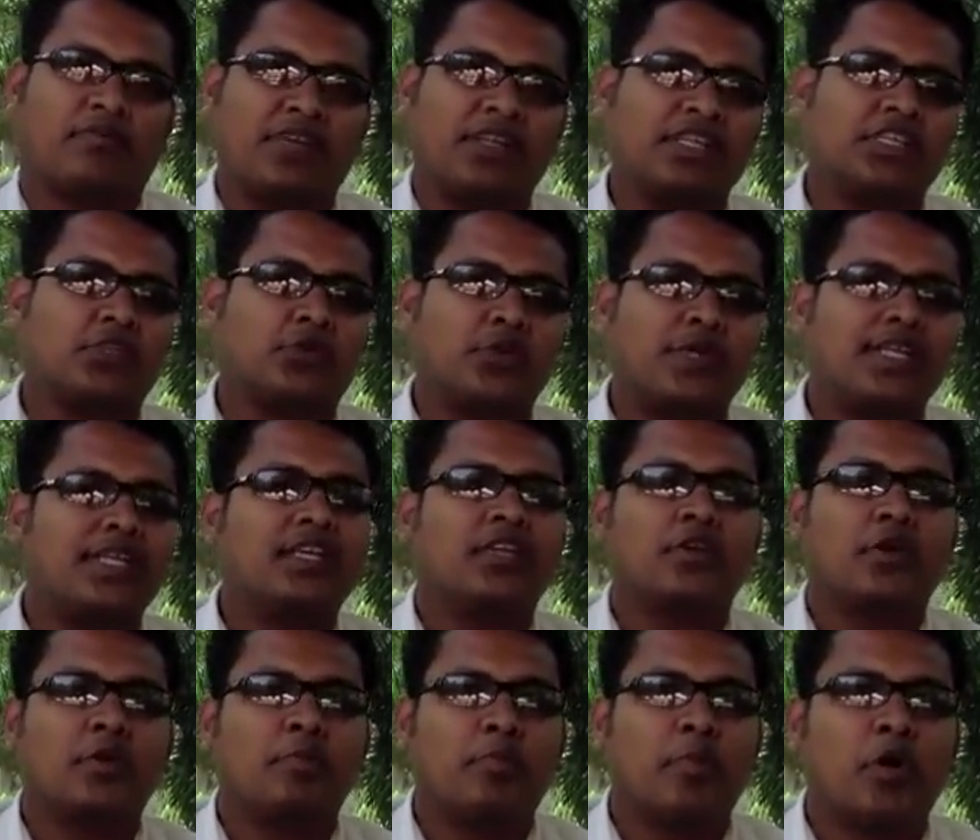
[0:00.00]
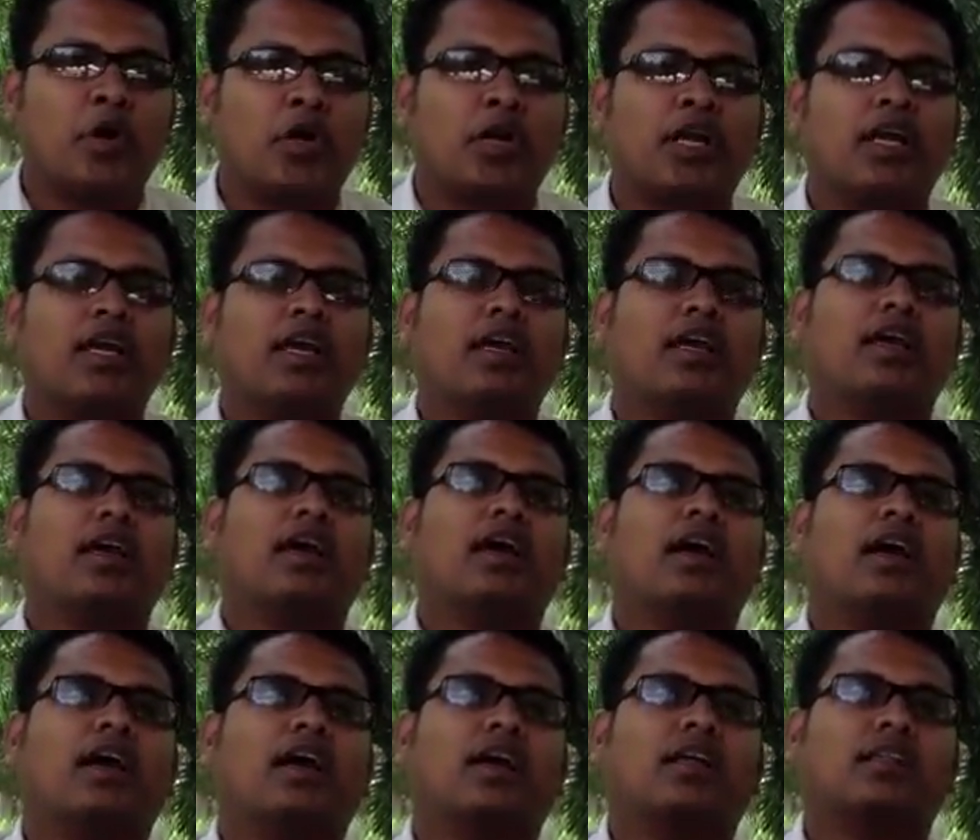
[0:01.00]
finished reading your book
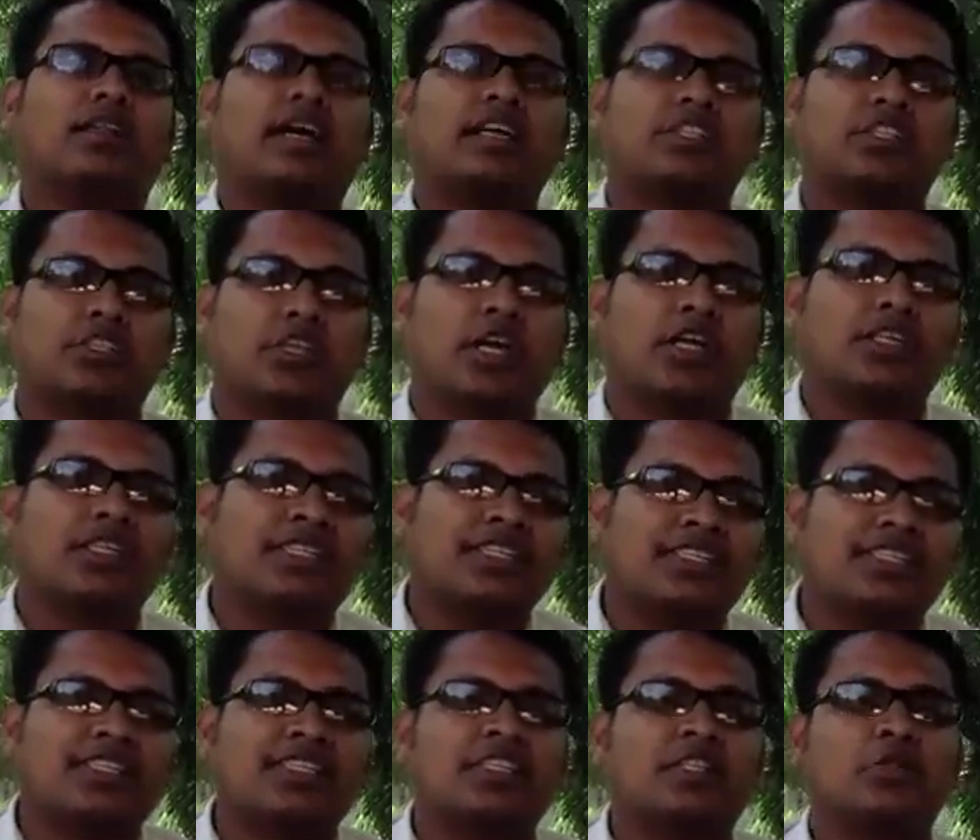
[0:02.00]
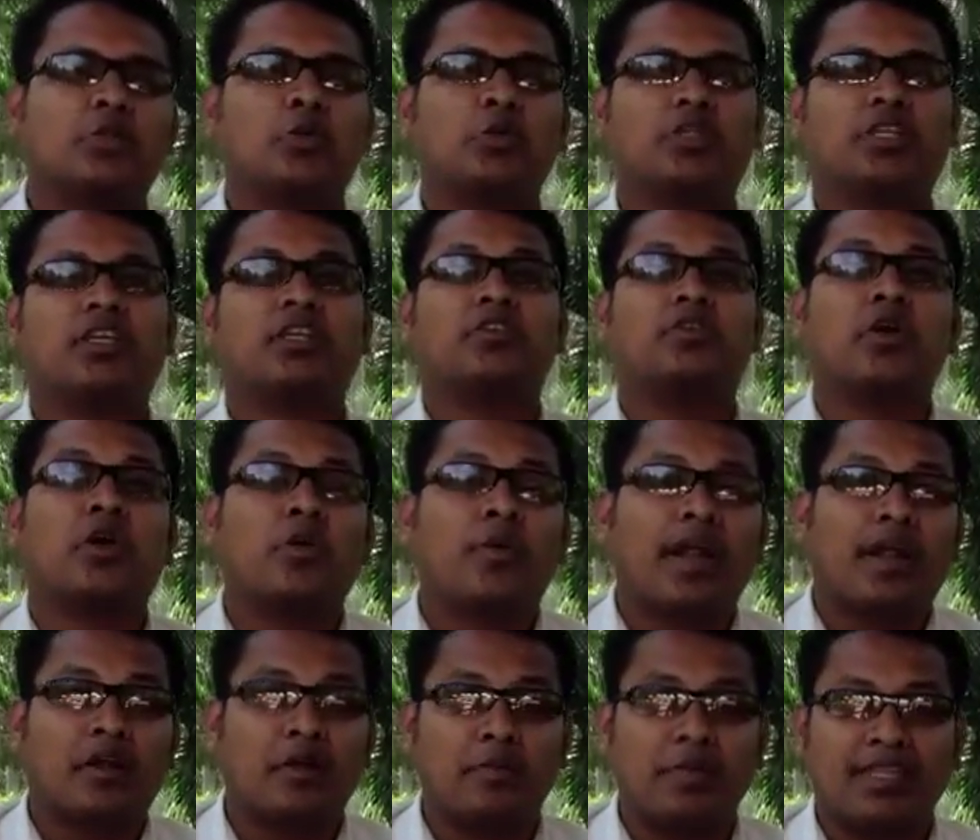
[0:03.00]
and I started instituting your
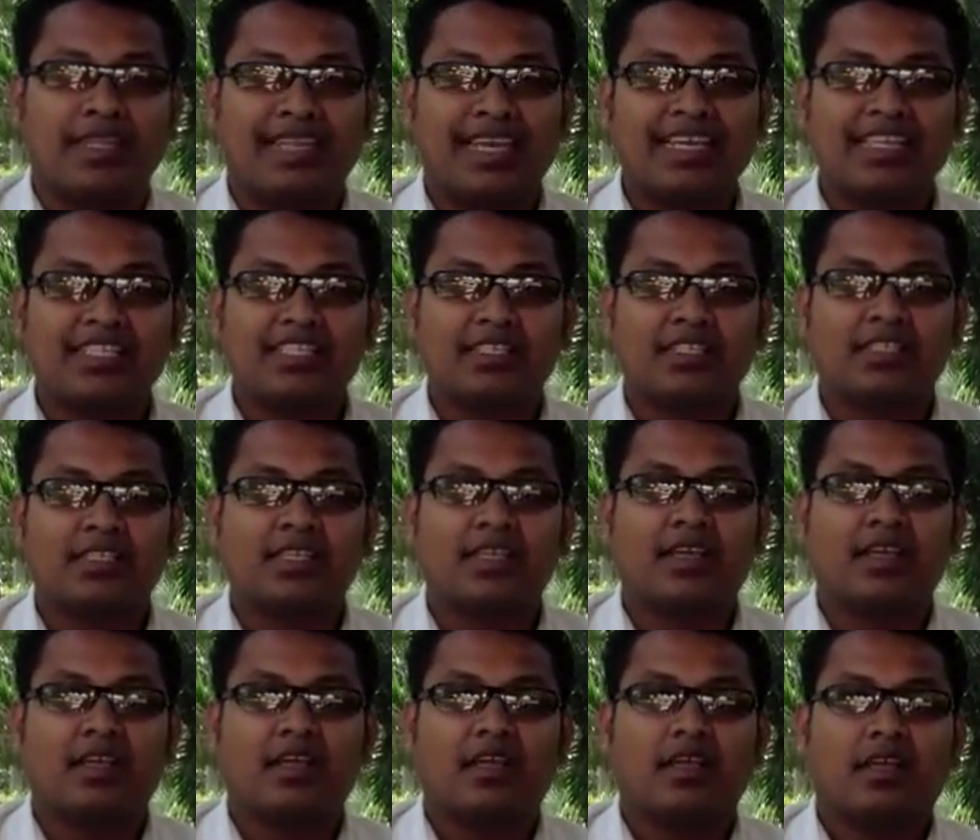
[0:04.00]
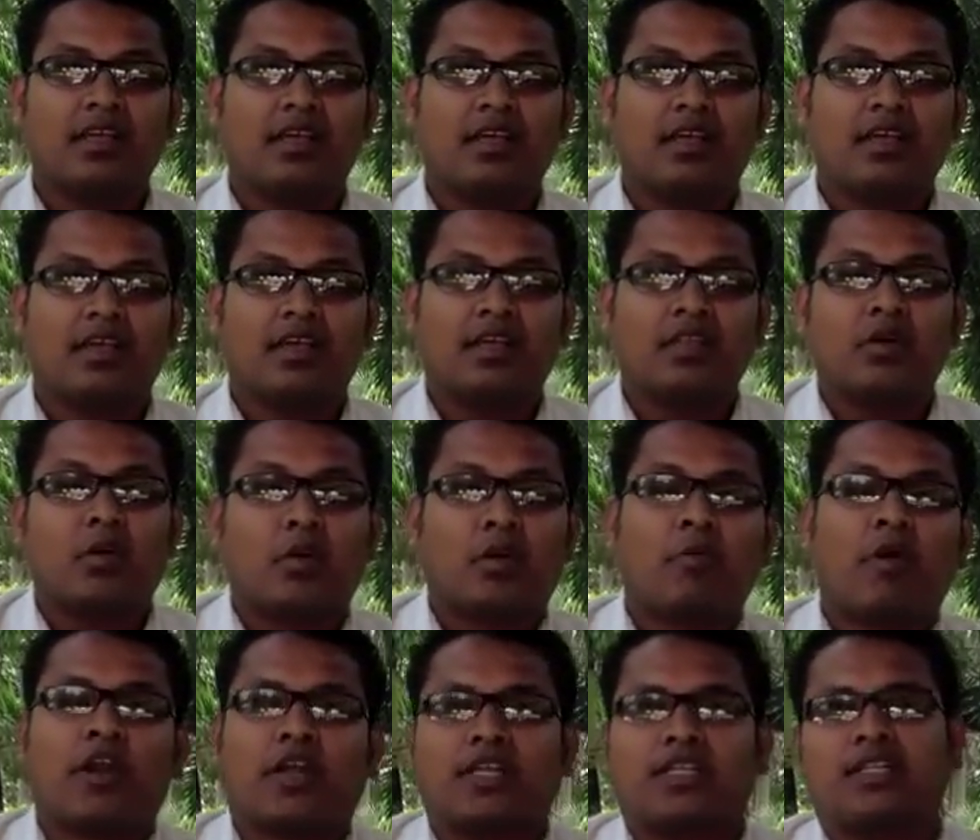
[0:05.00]
recommendations in our
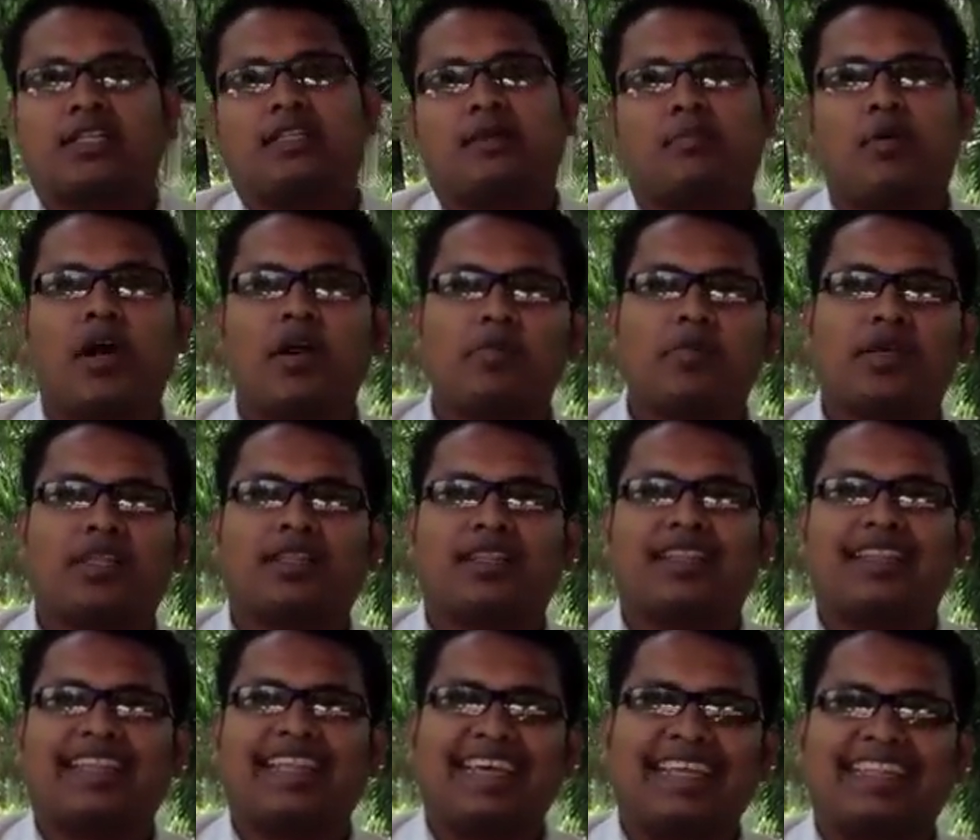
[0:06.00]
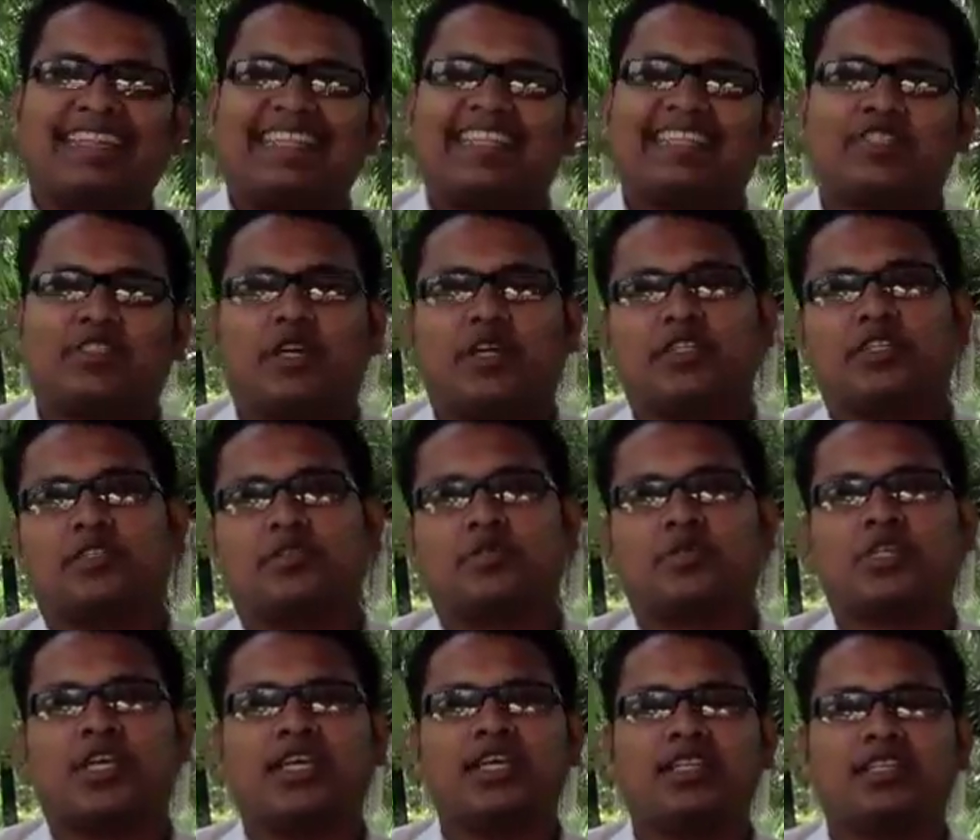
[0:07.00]
marketing department, then things started to
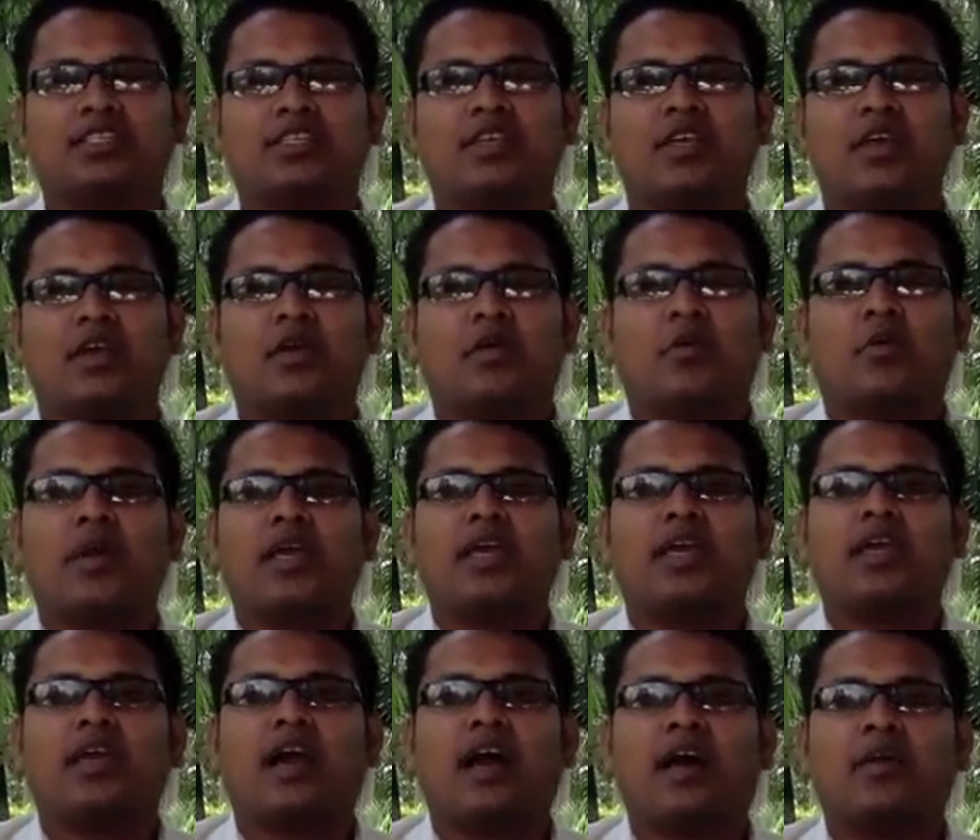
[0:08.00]
change. Yeah.